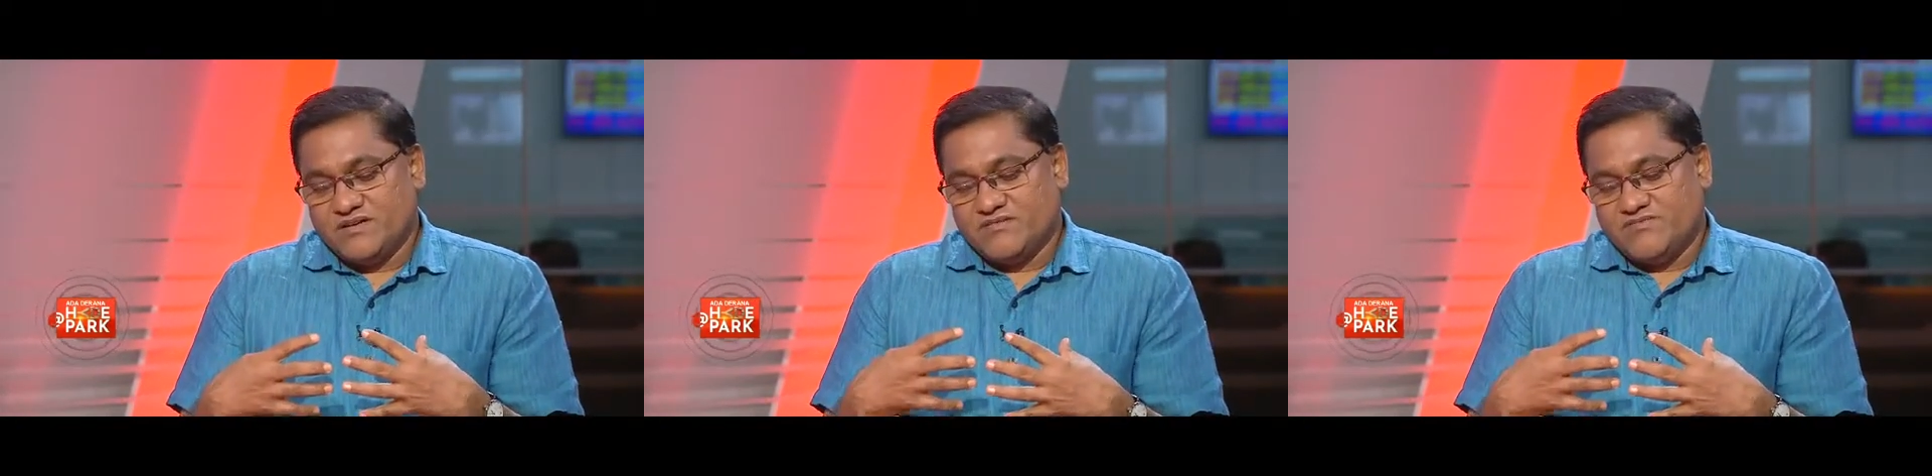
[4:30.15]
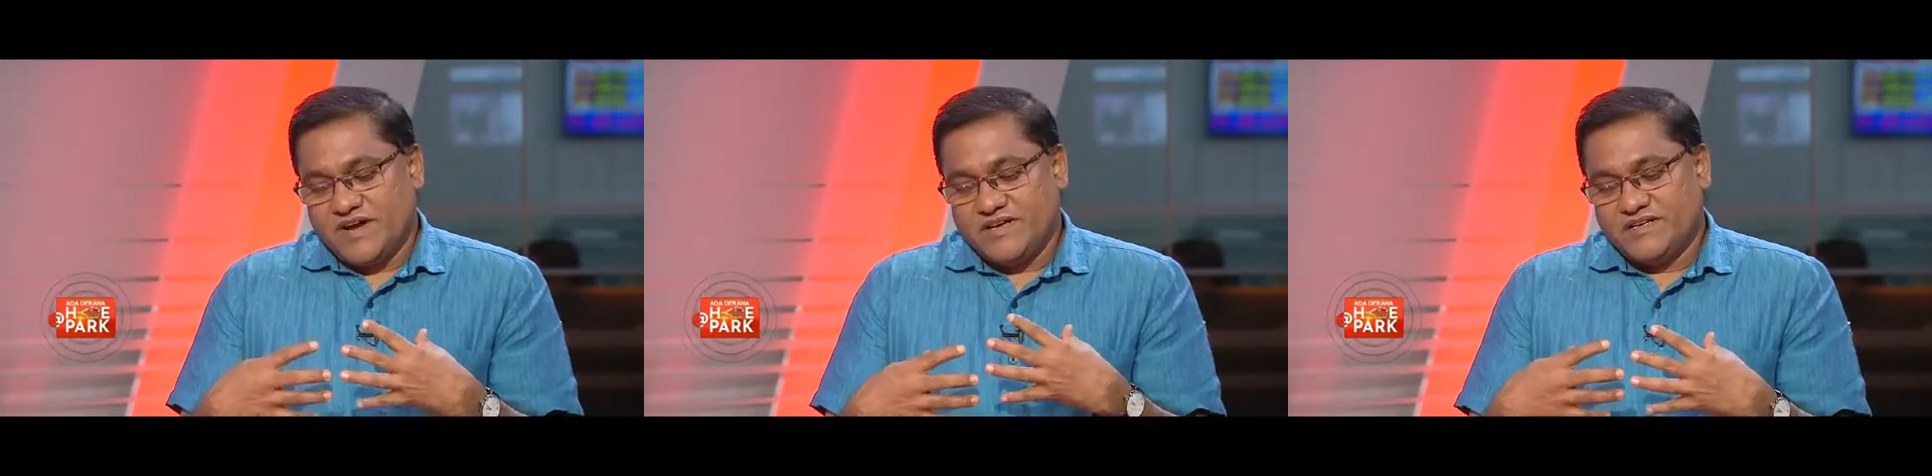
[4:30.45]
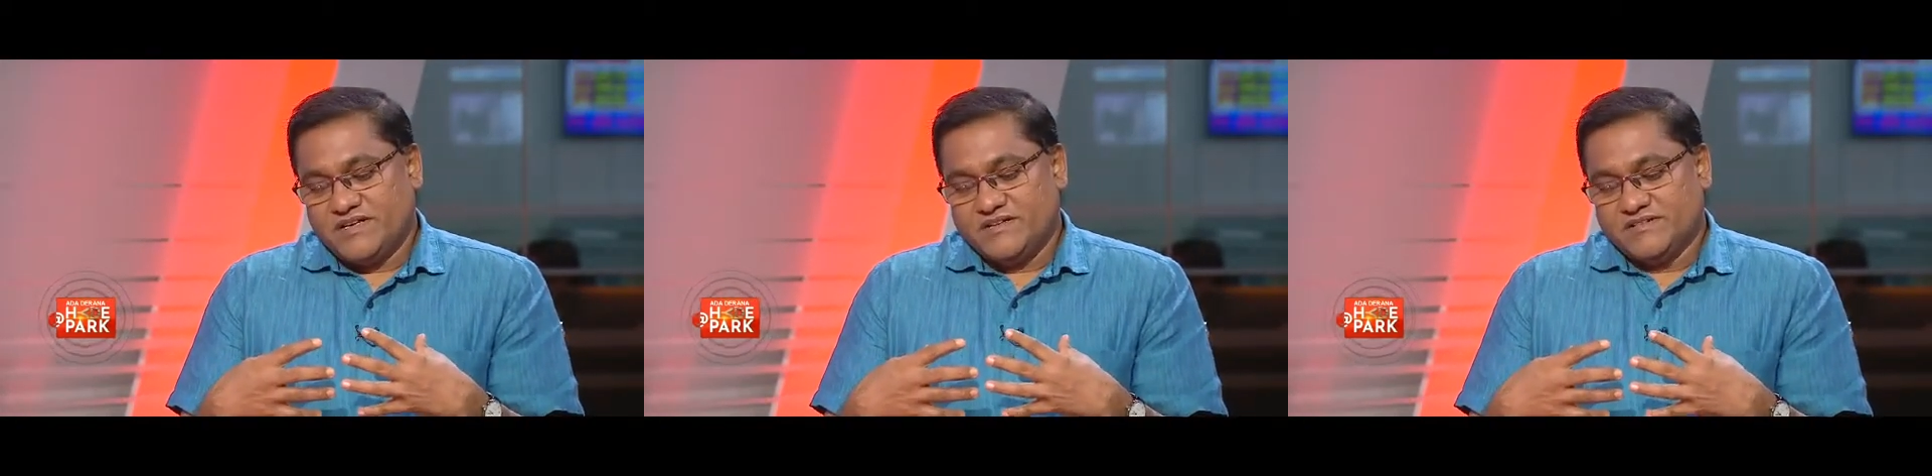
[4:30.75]

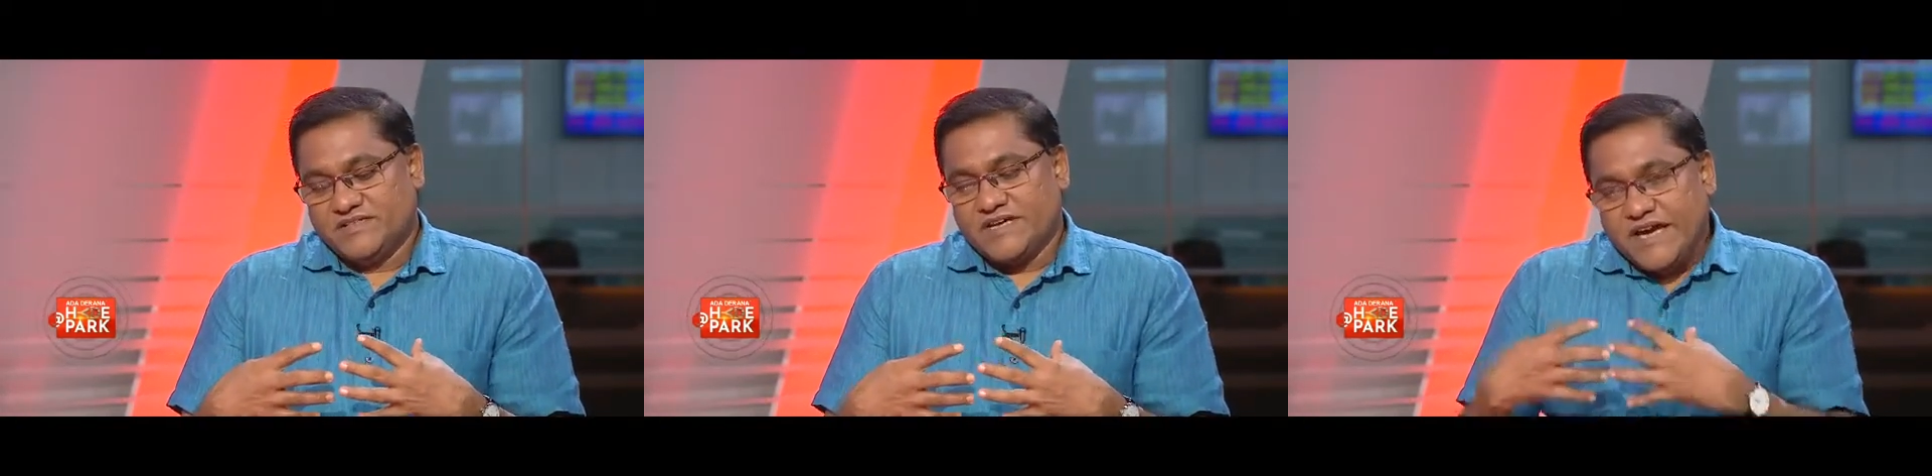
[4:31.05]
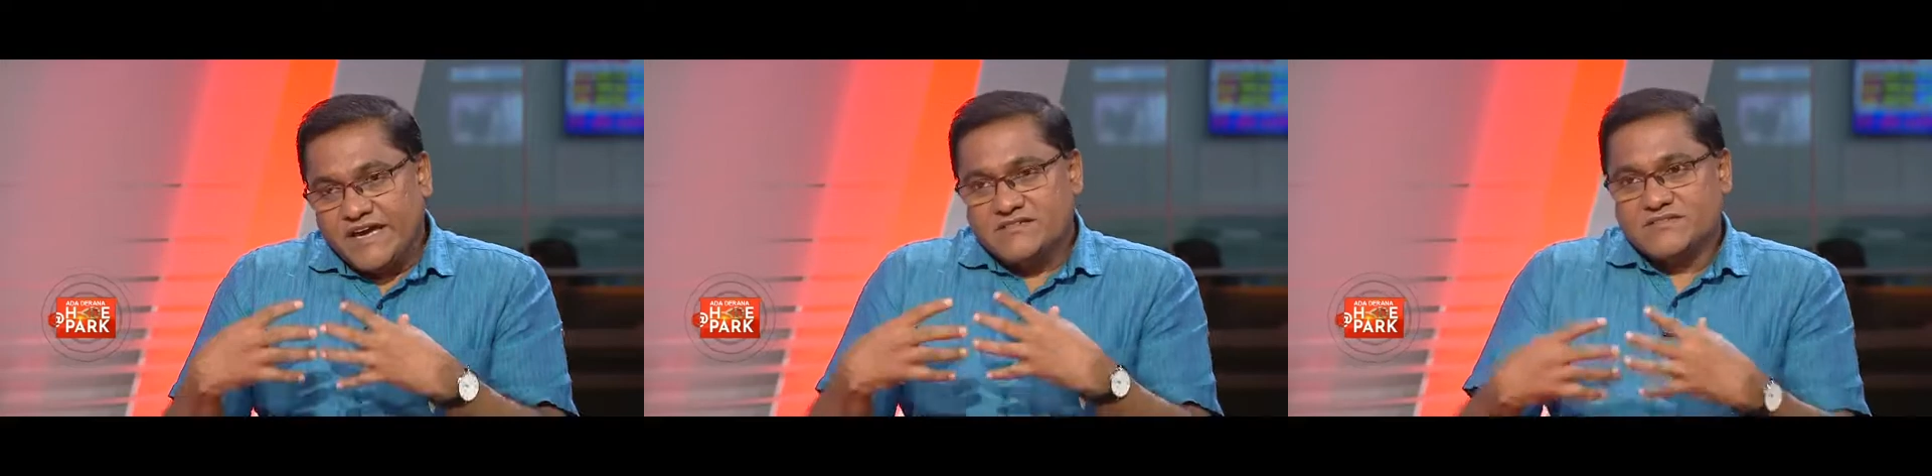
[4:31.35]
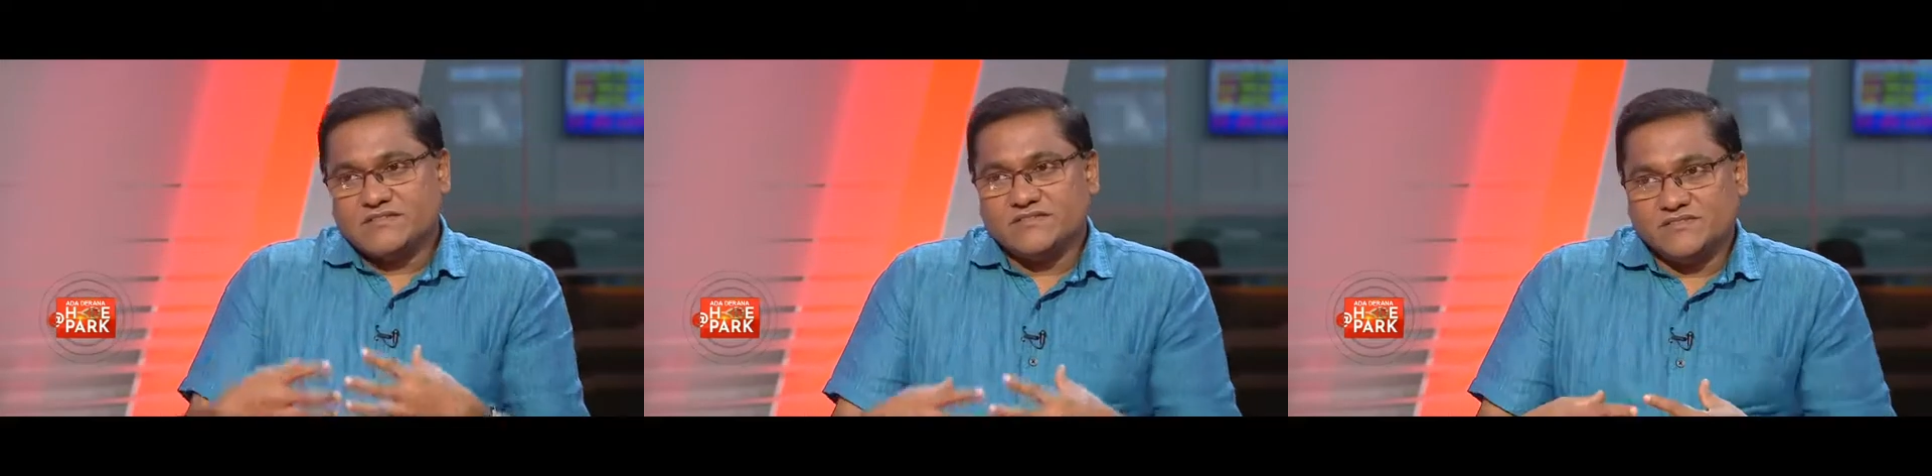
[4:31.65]
fighting against